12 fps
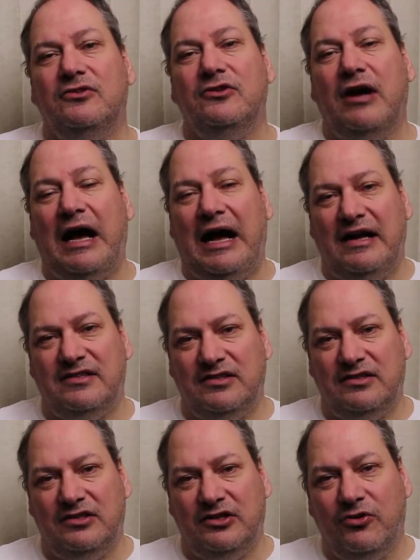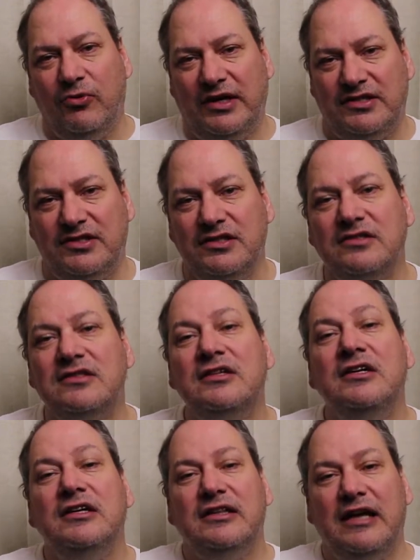to ask the questions
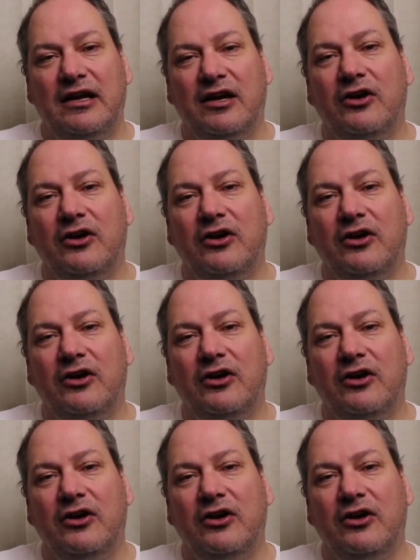that are